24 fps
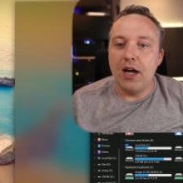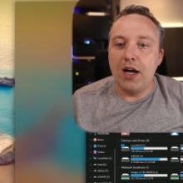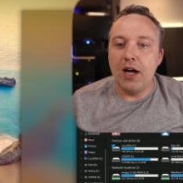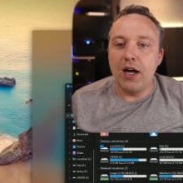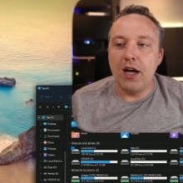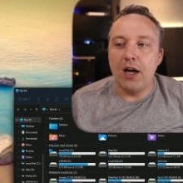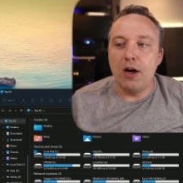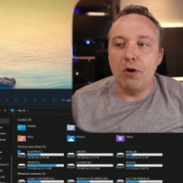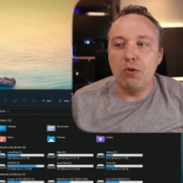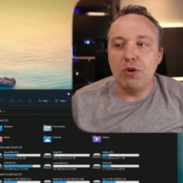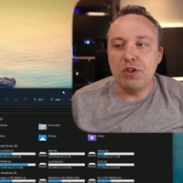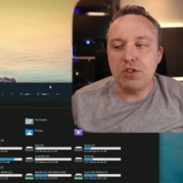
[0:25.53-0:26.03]

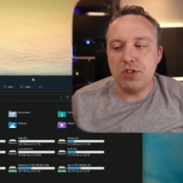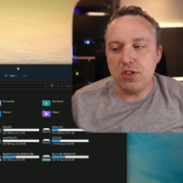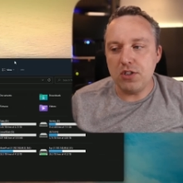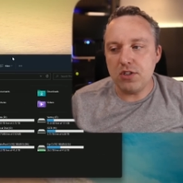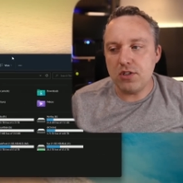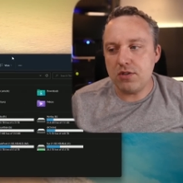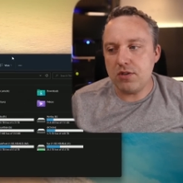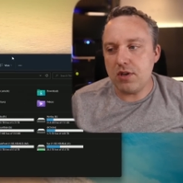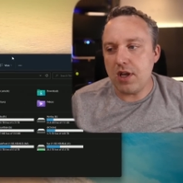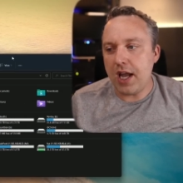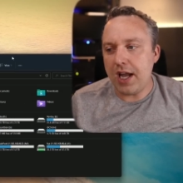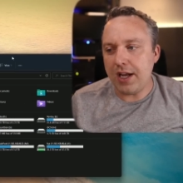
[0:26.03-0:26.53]
Uh, which
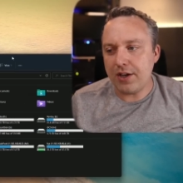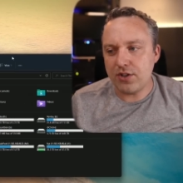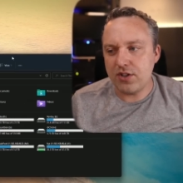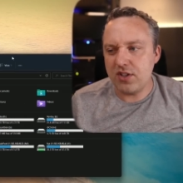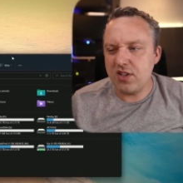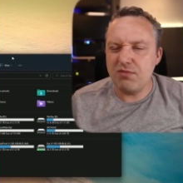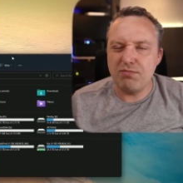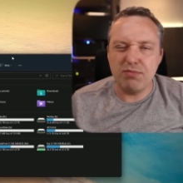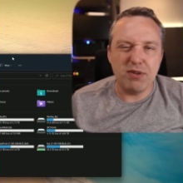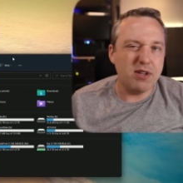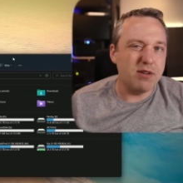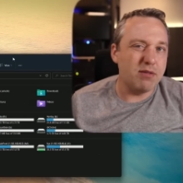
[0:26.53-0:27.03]
has
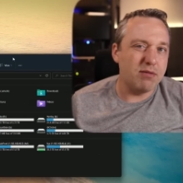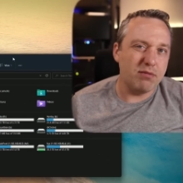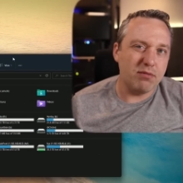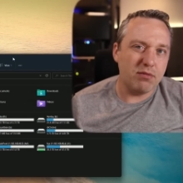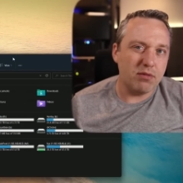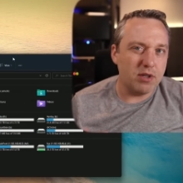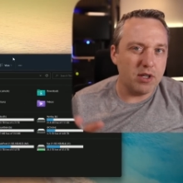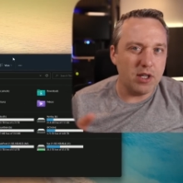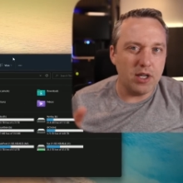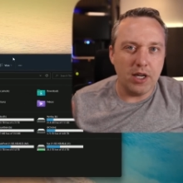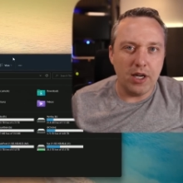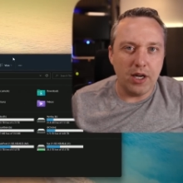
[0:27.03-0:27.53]
actually
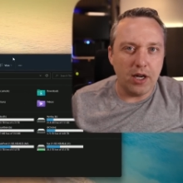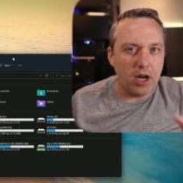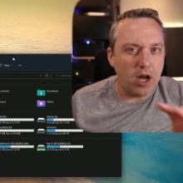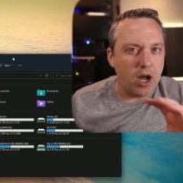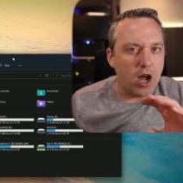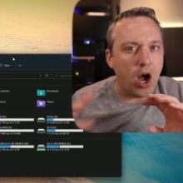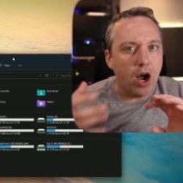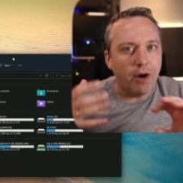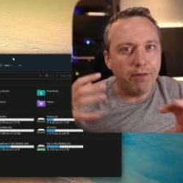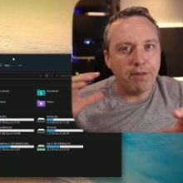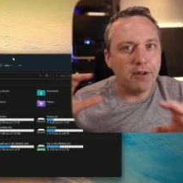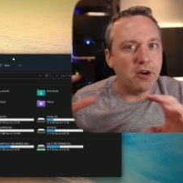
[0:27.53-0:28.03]
been uh,
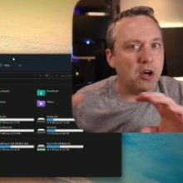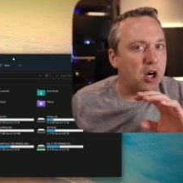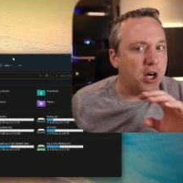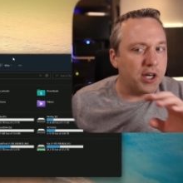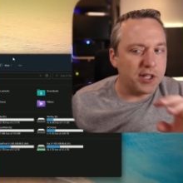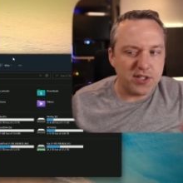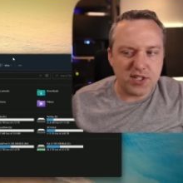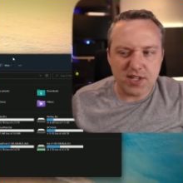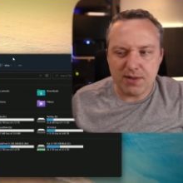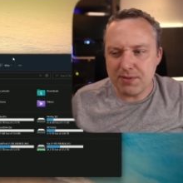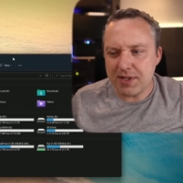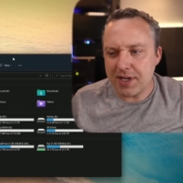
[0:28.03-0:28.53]
off and
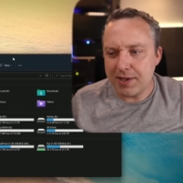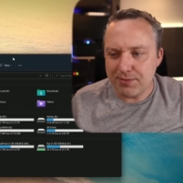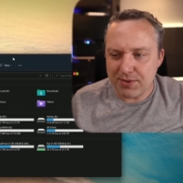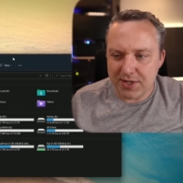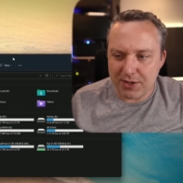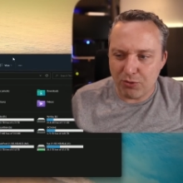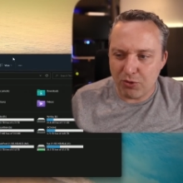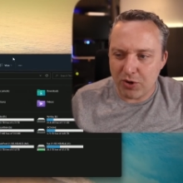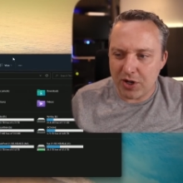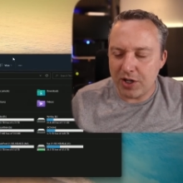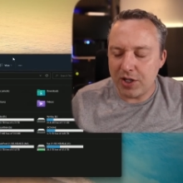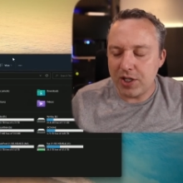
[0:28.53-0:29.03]
on. Sometimes
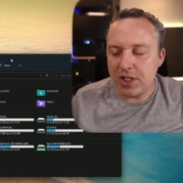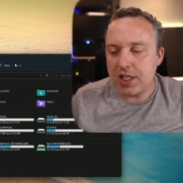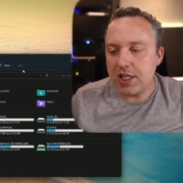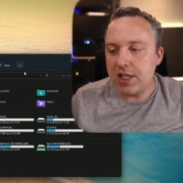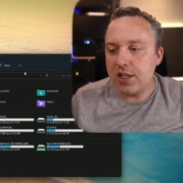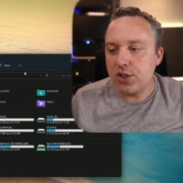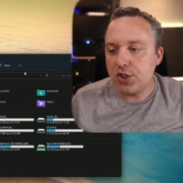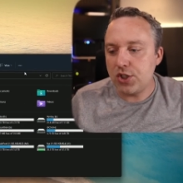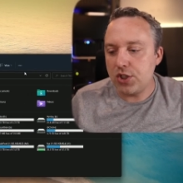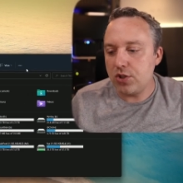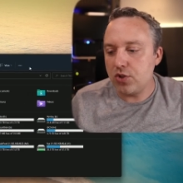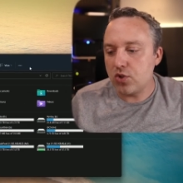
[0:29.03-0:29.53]
I run
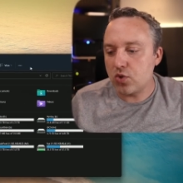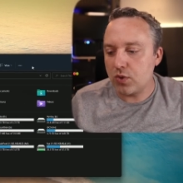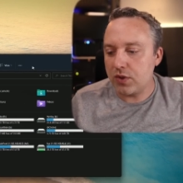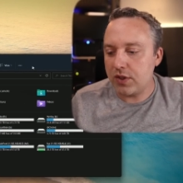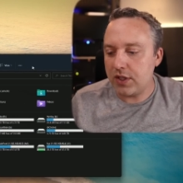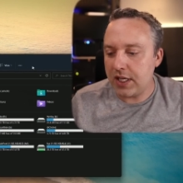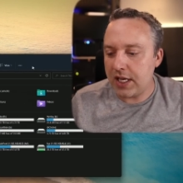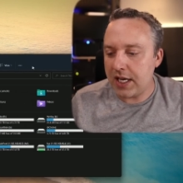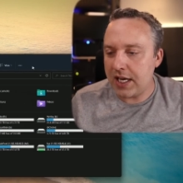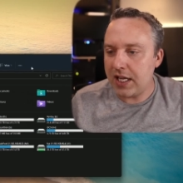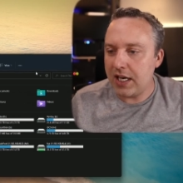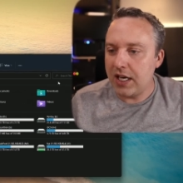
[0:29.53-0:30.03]
into issues
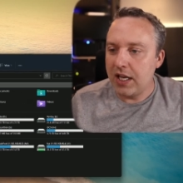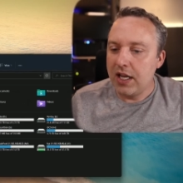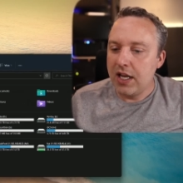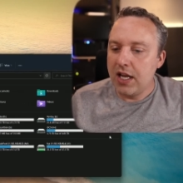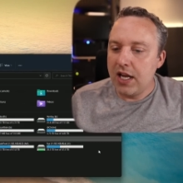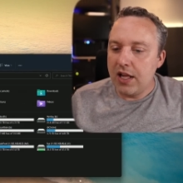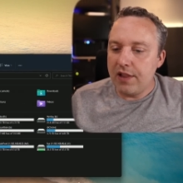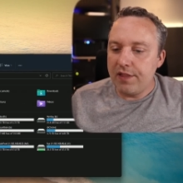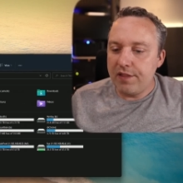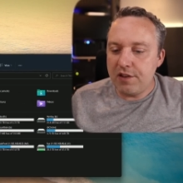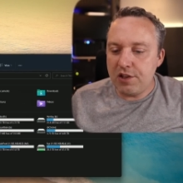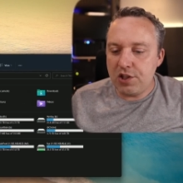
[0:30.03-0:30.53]
with that.
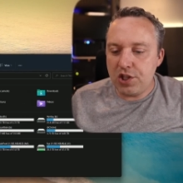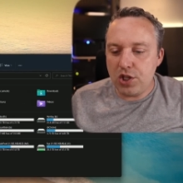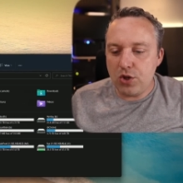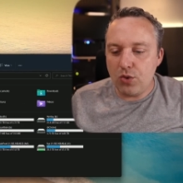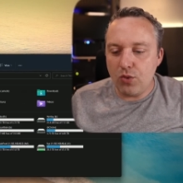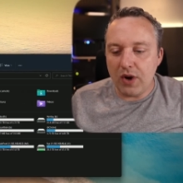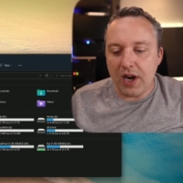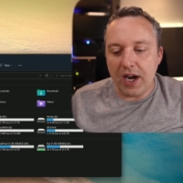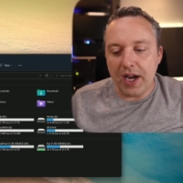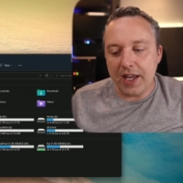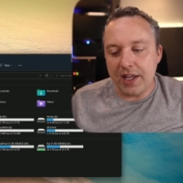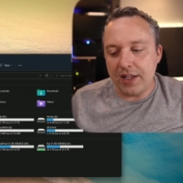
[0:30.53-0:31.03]
The
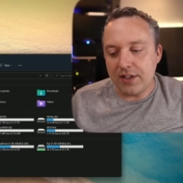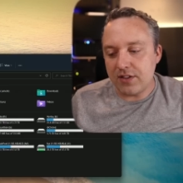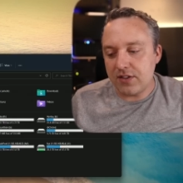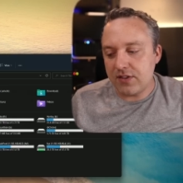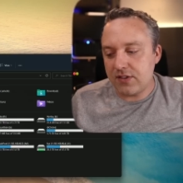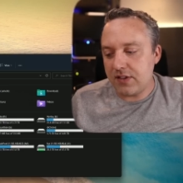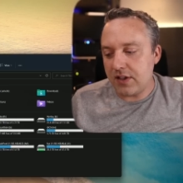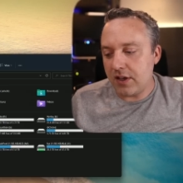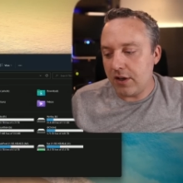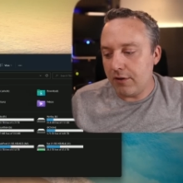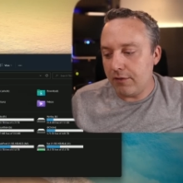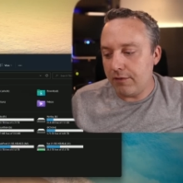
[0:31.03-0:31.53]
UI
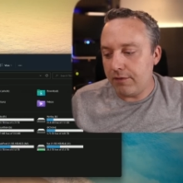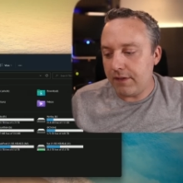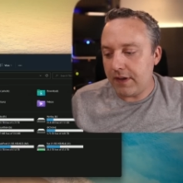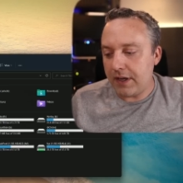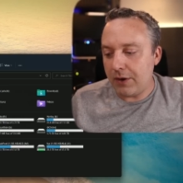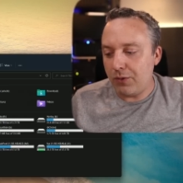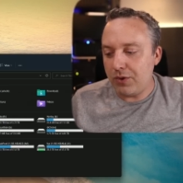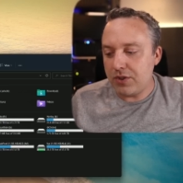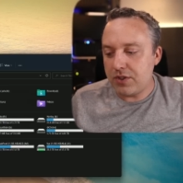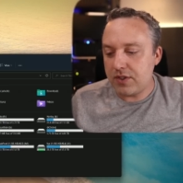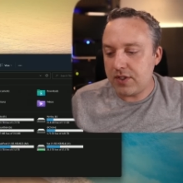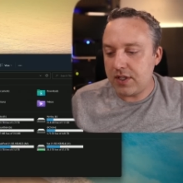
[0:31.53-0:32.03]
itself,
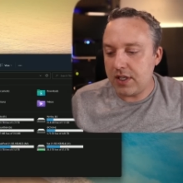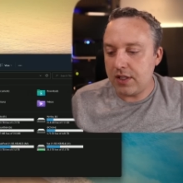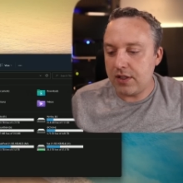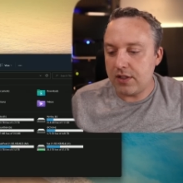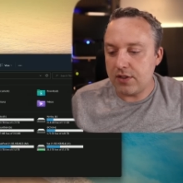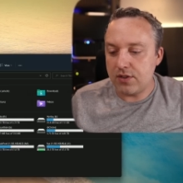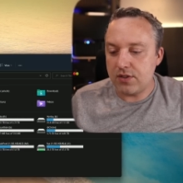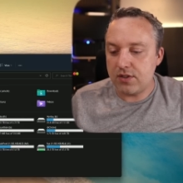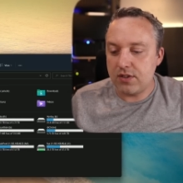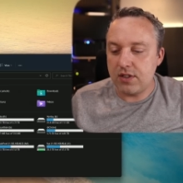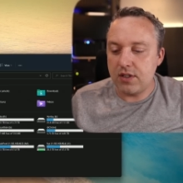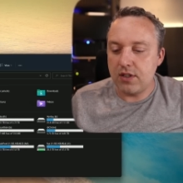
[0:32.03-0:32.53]
I would say
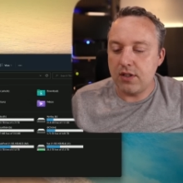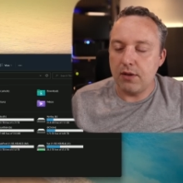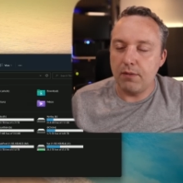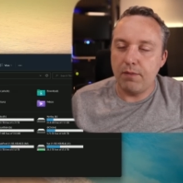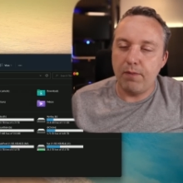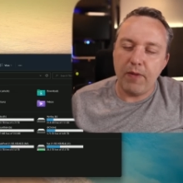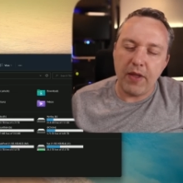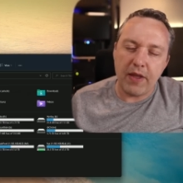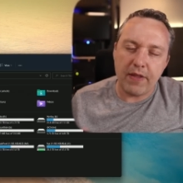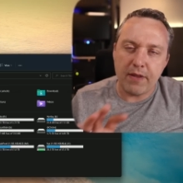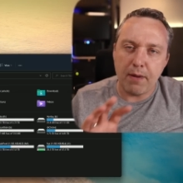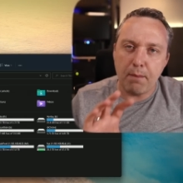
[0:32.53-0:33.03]
this, the
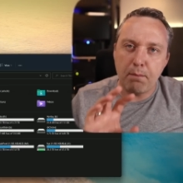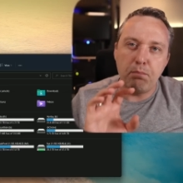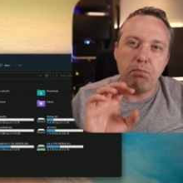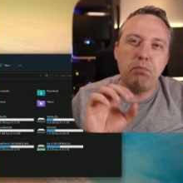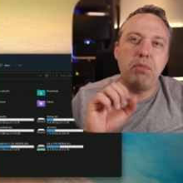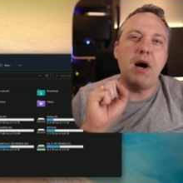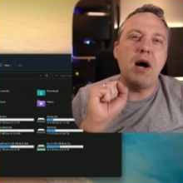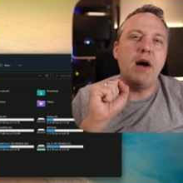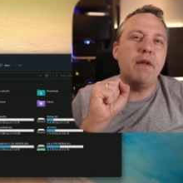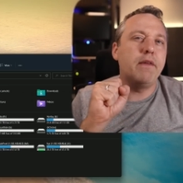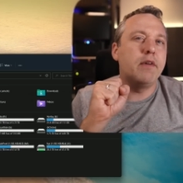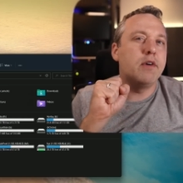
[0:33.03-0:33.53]
thing that
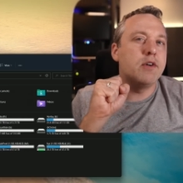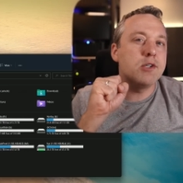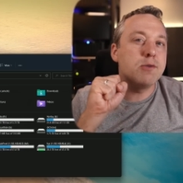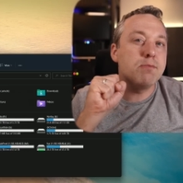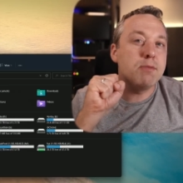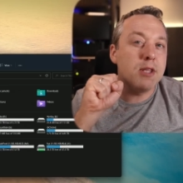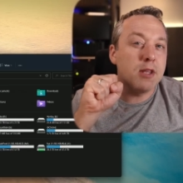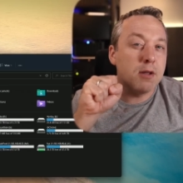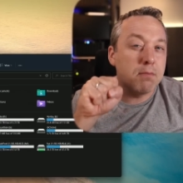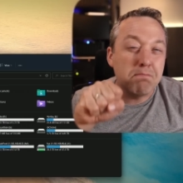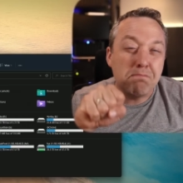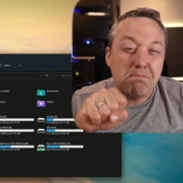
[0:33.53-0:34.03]
bothers
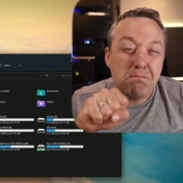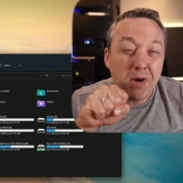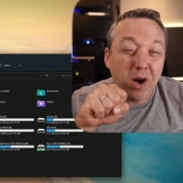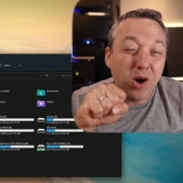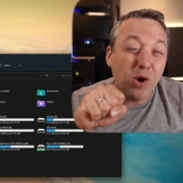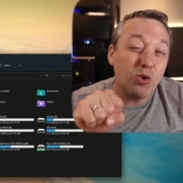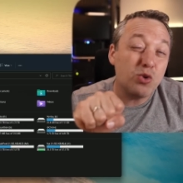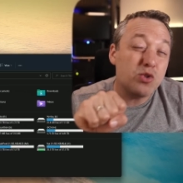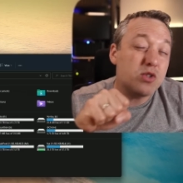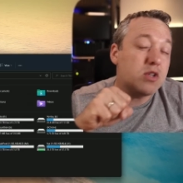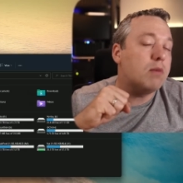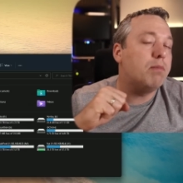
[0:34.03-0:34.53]
me the
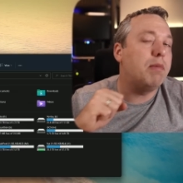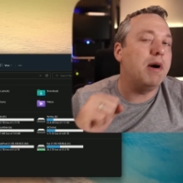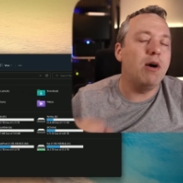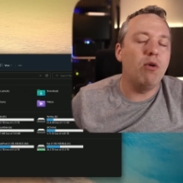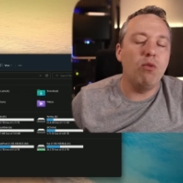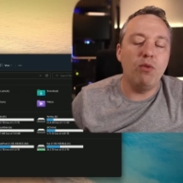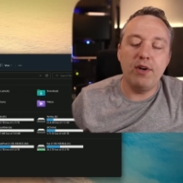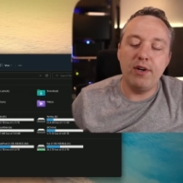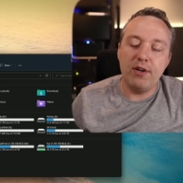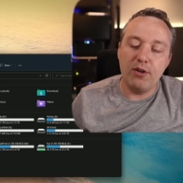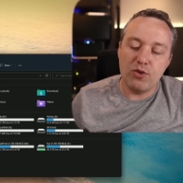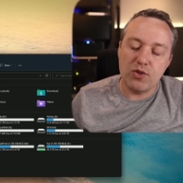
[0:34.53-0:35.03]
most
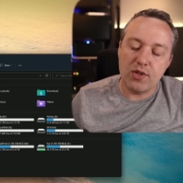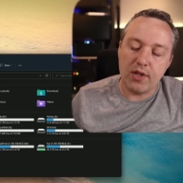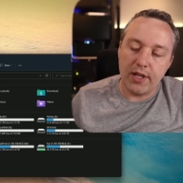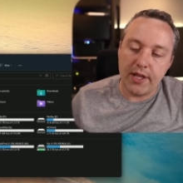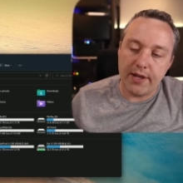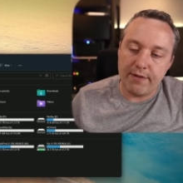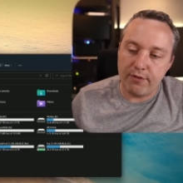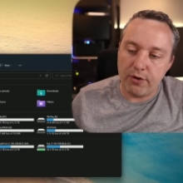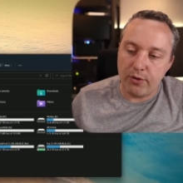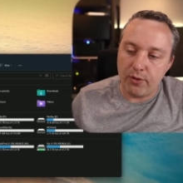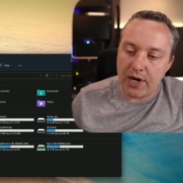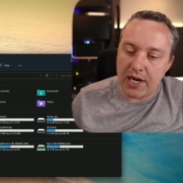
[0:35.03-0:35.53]
about Windows
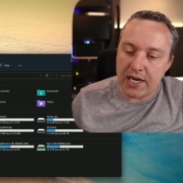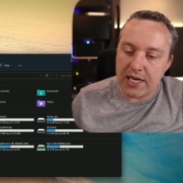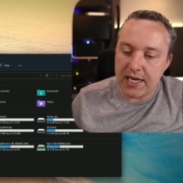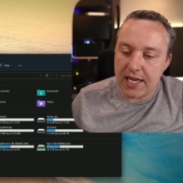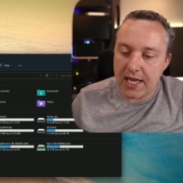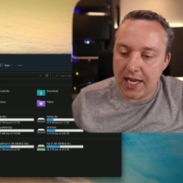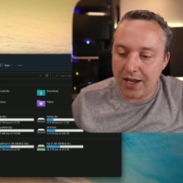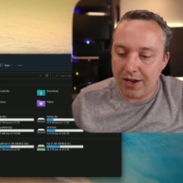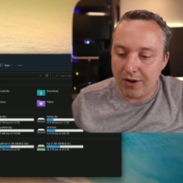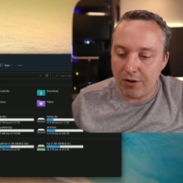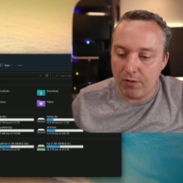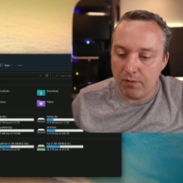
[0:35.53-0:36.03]
11 right
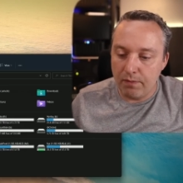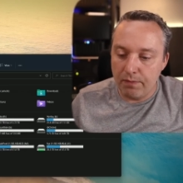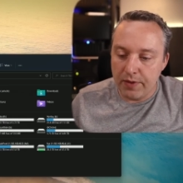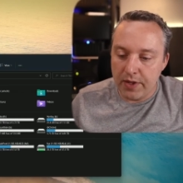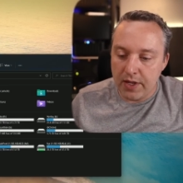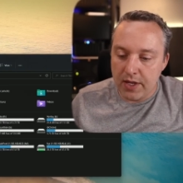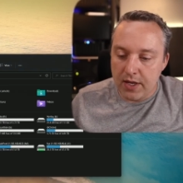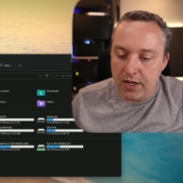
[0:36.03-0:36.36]
now